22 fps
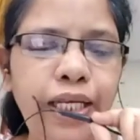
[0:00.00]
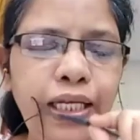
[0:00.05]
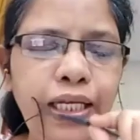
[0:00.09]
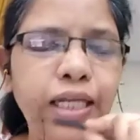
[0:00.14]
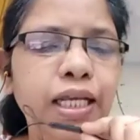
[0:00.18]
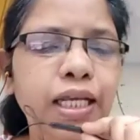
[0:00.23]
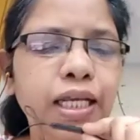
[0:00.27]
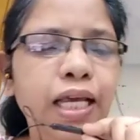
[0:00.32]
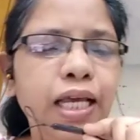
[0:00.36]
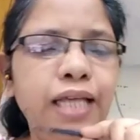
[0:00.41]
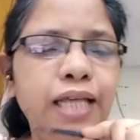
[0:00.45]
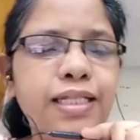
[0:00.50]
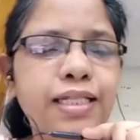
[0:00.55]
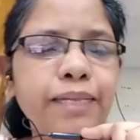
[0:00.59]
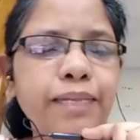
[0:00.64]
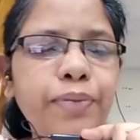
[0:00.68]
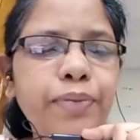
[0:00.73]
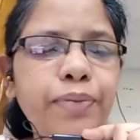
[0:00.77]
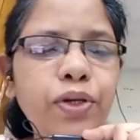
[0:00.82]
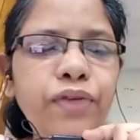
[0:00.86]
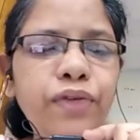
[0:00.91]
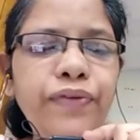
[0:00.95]
It's a
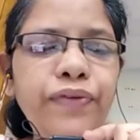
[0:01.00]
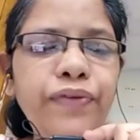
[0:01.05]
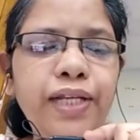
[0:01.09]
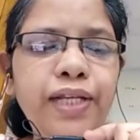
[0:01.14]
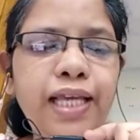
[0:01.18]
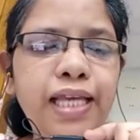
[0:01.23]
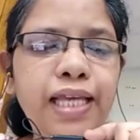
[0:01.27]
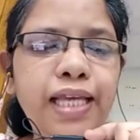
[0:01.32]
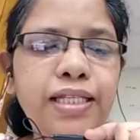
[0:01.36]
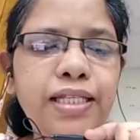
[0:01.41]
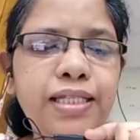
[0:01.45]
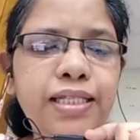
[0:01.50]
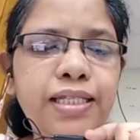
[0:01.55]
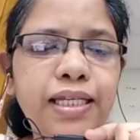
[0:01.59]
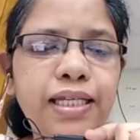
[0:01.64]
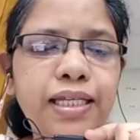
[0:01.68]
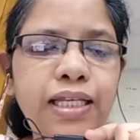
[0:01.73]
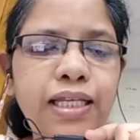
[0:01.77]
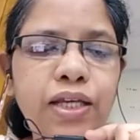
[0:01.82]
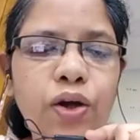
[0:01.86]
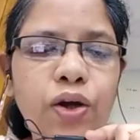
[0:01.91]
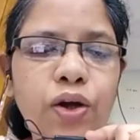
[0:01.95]
beautiful case
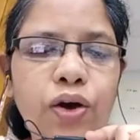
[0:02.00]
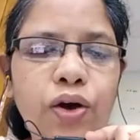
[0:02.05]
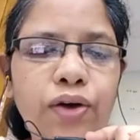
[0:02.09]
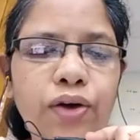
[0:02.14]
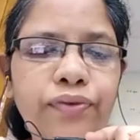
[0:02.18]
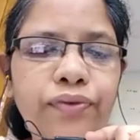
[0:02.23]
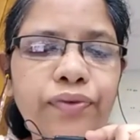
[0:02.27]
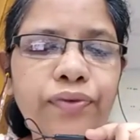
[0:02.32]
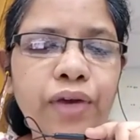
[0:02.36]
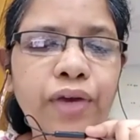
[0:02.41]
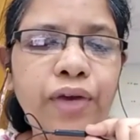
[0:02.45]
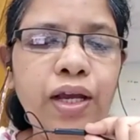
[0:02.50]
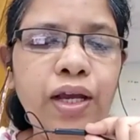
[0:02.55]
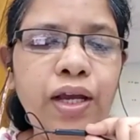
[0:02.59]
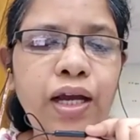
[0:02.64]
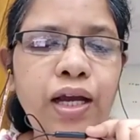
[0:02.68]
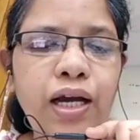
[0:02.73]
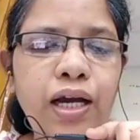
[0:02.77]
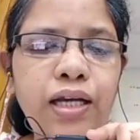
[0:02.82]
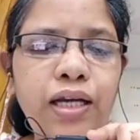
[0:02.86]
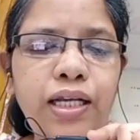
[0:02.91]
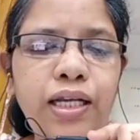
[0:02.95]
study of
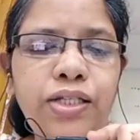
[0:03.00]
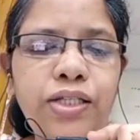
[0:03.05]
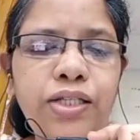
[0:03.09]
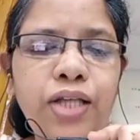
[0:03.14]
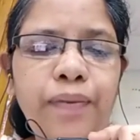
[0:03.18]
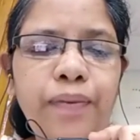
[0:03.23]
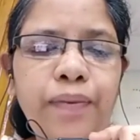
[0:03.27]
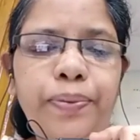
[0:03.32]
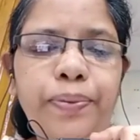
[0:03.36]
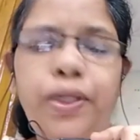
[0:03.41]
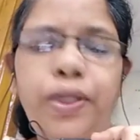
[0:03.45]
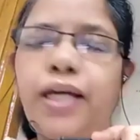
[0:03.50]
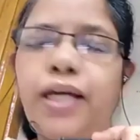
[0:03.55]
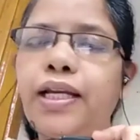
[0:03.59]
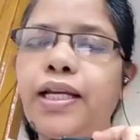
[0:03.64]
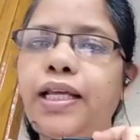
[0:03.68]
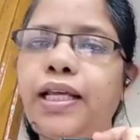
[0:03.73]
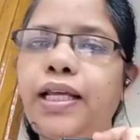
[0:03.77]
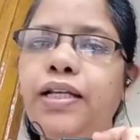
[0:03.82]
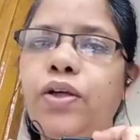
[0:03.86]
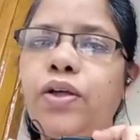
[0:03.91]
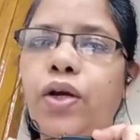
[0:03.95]
a rickshaw puller
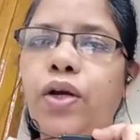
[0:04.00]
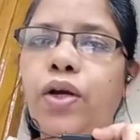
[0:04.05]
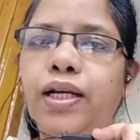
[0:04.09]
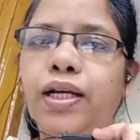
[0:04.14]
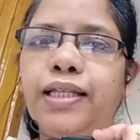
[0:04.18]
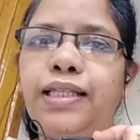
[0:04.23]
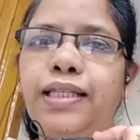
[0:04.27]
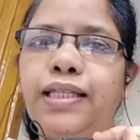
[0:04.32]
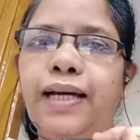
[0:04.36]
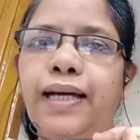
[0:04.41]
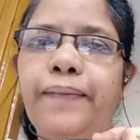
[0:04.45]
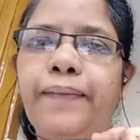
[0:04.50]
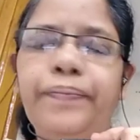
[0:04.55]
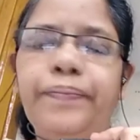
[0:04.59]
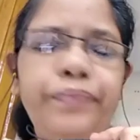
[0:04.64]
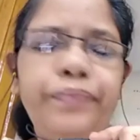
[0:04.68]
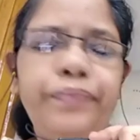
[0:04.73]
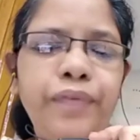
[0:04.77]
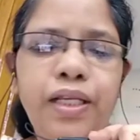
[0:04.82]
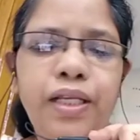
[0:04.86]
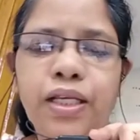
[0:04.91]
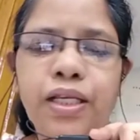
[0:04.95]
in Kolkata.
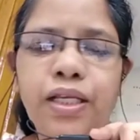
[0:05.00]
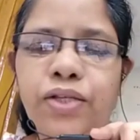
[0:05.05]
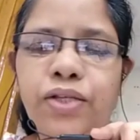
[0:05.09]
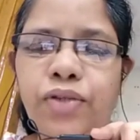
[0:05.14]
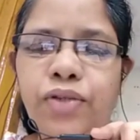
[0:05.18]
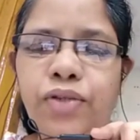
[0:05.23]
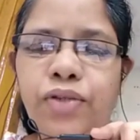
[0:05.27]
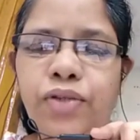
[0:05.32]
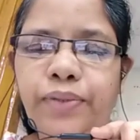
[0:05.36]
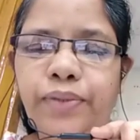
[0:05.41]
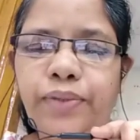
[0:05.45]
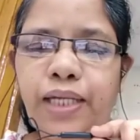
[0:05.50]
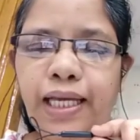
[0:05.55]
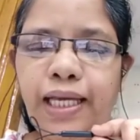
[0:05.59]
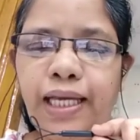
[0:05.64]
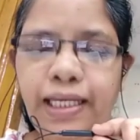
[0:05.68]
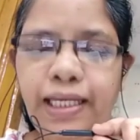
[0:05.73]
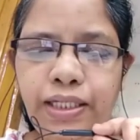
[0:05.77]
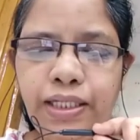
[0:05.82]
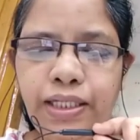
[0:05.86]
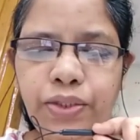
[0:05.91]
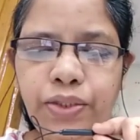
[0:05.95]
So I would
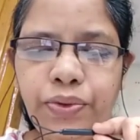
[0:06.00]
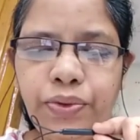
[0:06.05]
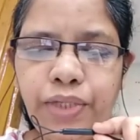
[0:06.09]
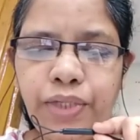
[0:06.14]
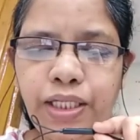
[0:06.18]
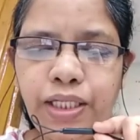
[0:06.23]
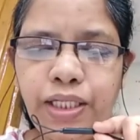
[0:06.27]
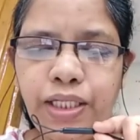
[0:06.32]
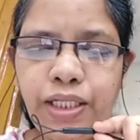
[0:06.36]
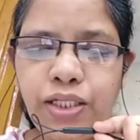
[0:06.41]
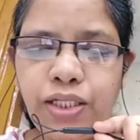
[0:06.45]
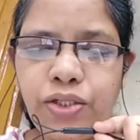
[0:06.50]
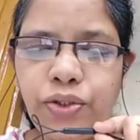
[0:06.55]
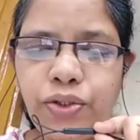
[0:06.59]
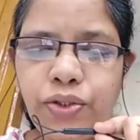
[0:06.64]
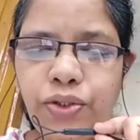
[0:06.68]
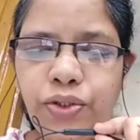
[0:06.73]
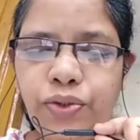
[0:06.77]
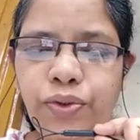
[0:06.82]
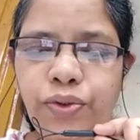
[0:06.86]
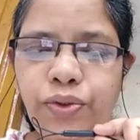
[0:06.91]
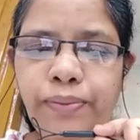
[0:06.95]
like to read it to
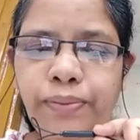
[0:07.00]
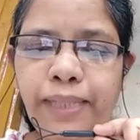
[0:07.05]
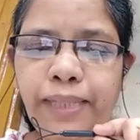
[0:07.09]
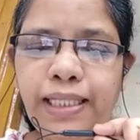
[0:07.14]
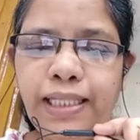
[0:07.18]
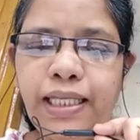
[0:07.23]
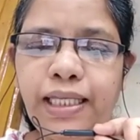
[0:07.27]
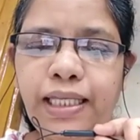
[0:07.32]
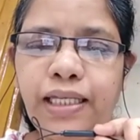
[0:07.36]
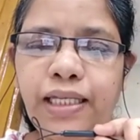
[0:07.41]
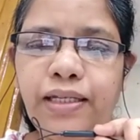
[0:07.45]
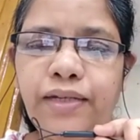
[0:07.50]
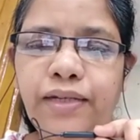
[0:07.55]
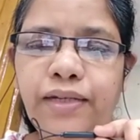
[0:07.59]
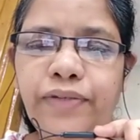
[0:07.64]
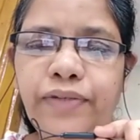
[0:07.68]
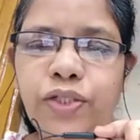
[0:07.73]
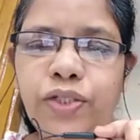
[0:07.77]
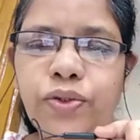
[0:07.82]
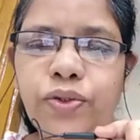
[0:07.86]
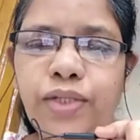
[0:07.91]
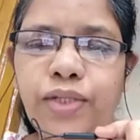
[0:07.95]
you, but then we
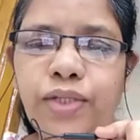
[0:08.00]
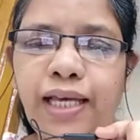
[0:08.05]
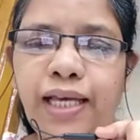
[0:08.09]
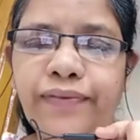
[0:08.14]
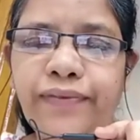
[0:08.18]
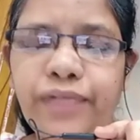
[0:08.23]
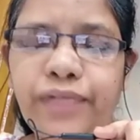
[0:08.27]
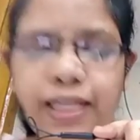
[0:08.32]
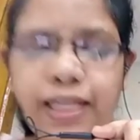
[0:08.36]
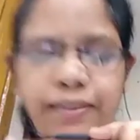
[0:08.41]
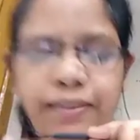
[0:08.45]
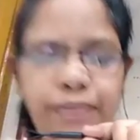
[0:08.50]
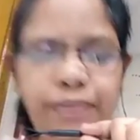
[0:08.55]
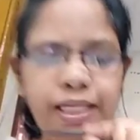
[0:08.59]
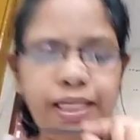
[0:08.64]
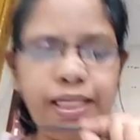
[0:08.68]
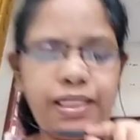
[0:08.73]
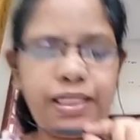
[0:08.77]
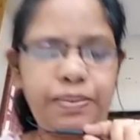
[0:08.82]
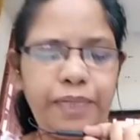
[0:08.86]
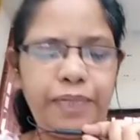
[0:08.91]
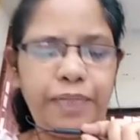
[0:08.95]
don't have time.
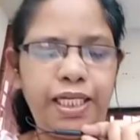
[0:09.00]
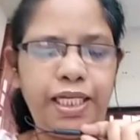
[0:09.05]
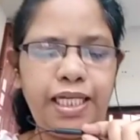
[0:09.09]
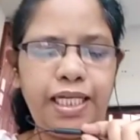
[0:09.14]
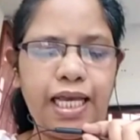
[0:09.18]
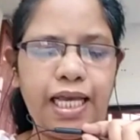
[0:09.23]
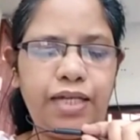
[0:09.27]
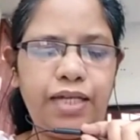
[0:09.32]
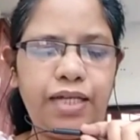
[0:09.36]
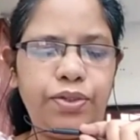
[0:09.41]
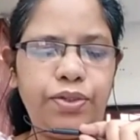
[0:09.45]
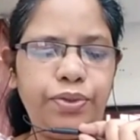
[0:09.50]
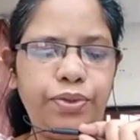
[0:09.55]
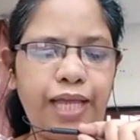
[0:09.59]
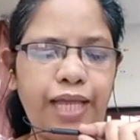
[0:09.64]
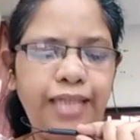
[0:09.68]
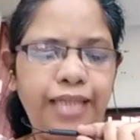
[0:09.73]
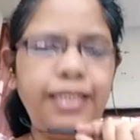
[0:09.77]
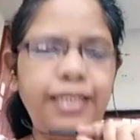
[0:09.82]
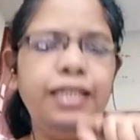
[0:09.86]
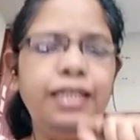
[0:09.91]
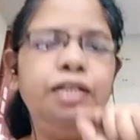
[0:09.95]
Next period, I'll do
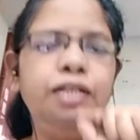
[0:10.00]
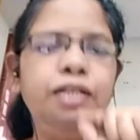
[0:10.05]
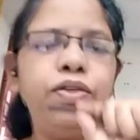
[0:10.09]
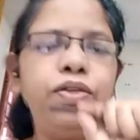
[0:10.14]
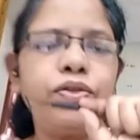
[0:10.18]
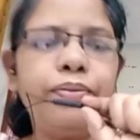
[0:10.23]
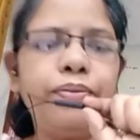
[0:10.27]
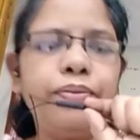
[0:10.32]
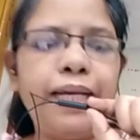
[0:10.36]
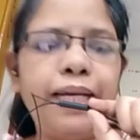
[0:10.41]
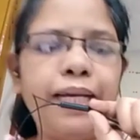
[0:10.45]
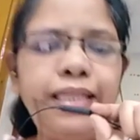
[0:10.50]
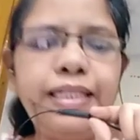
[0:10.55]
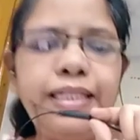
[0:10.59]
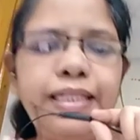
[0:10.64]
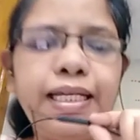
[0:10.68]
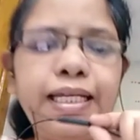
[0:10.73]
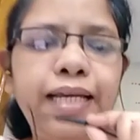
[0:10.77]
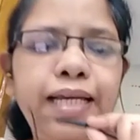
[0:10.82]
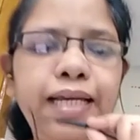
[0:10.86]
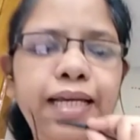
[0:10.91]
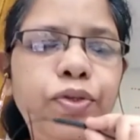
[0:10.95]
that. So by the
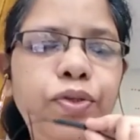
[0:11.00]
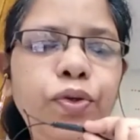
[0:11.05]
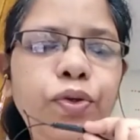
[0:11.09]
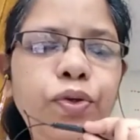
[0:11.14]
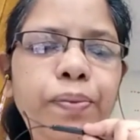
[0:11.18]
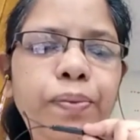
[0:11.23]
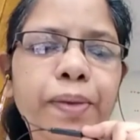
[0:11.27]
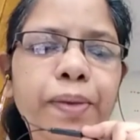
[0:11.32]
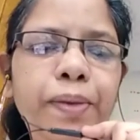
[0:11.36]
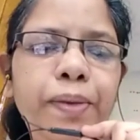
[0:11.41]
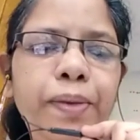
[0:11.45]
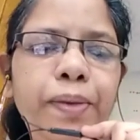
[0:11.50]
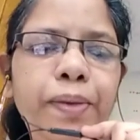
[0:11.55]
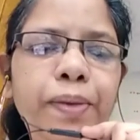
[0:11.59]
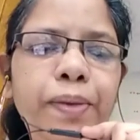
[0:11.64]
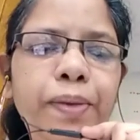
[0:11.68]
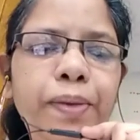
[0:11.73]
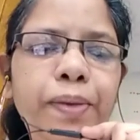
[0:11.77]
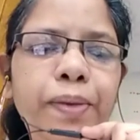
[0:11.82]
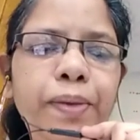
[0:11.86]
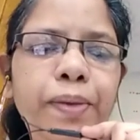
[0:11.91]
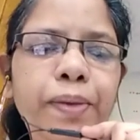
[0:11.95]
time you people
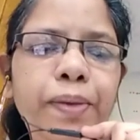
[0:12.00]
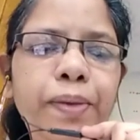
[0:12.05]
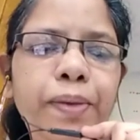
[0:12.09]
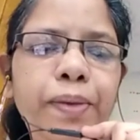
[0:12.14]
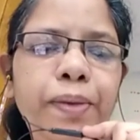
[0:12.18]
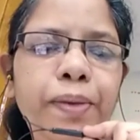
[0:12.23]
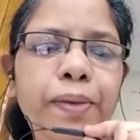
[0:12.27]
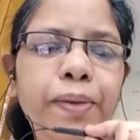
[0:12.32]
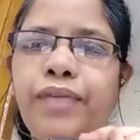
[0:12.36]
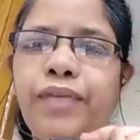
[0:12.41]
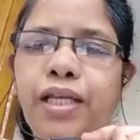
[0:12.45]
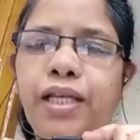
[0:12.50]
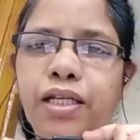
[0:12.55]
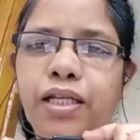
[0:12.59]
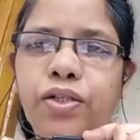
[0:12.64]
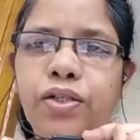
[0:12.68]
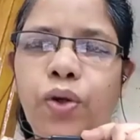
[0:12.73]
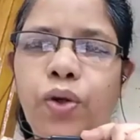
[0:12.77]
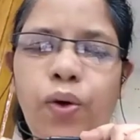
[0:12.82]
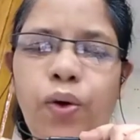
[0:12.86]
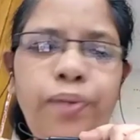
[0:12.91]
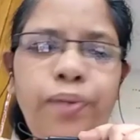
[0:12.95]
read it at
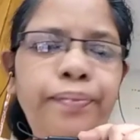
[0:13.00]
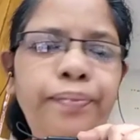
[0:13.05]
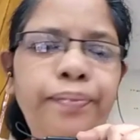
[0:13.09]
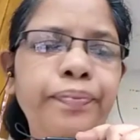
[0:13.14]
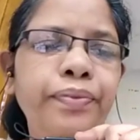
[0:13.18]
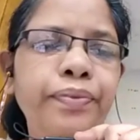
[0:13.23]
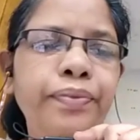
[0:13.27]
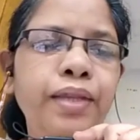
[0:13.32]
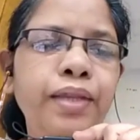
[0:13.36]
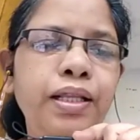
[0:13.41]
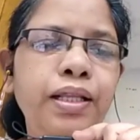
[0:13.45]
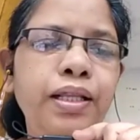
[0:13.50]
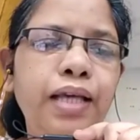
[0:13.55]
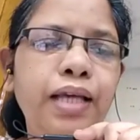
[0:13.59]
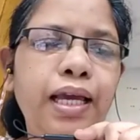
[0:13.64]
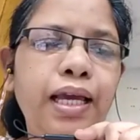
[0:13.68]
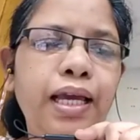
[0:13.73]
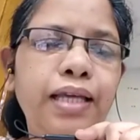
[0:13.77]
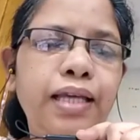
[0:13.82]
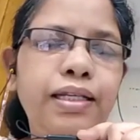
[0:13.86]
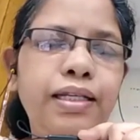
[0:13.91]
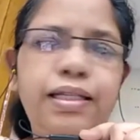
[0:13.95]
home,
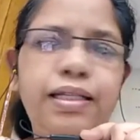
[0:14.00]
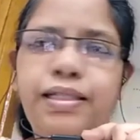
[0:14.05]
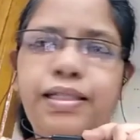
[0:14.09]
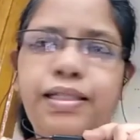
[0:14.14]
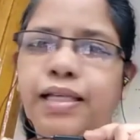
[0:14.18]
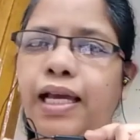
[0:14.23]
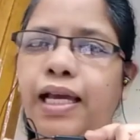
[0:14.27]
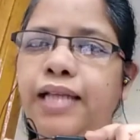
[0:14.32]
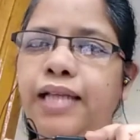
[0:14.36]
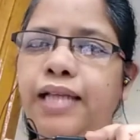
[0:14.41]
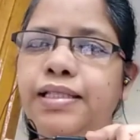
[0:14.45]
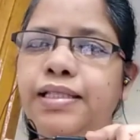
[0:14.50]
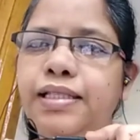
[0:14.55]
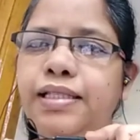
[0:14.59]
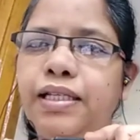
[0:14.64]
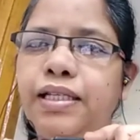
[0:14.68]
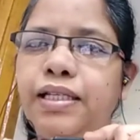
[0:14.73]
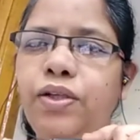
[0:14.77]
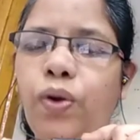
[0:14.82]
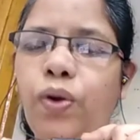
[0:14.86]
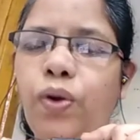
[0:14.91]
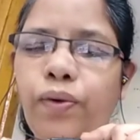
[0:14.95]
and it's an
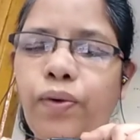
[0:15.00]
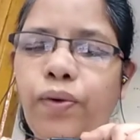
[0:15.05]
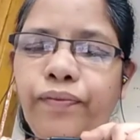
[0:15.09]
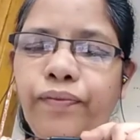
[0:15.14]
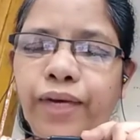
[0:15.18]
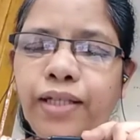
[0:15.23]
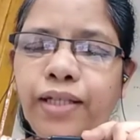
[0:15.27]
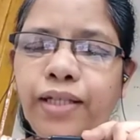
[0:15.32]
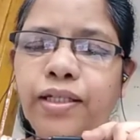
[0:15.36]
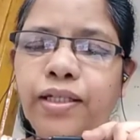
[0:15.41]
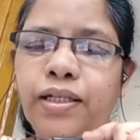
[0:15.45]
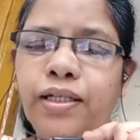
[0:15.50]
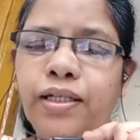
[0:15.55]
unsaid homework,